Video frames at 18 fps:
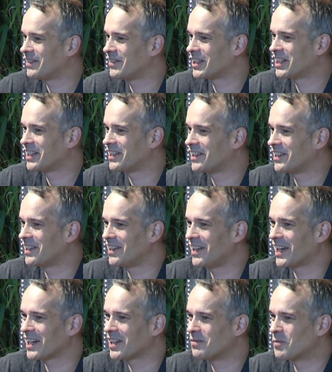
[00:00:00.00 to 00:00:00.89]
but
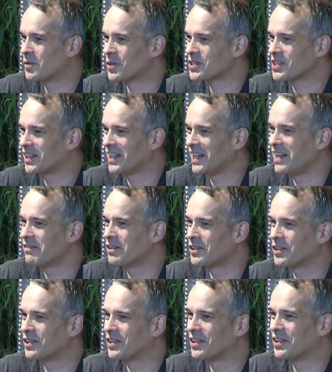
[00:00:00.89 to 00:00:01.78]
like more than
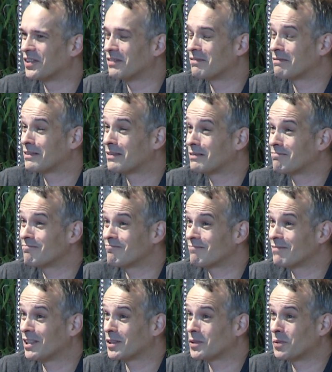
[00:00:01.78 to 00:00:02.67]
11
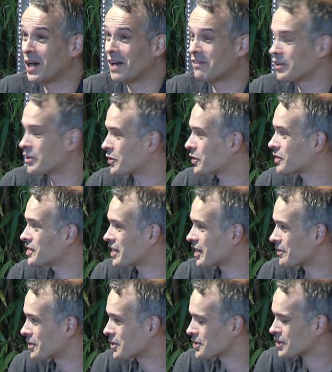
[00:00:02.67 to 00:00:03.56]
or 1,200
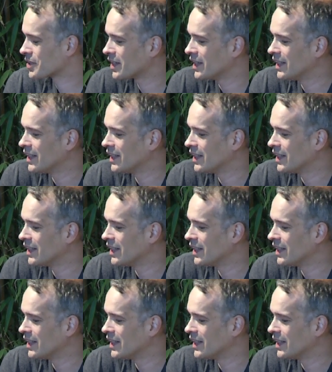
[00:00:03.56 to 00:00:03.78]
servers.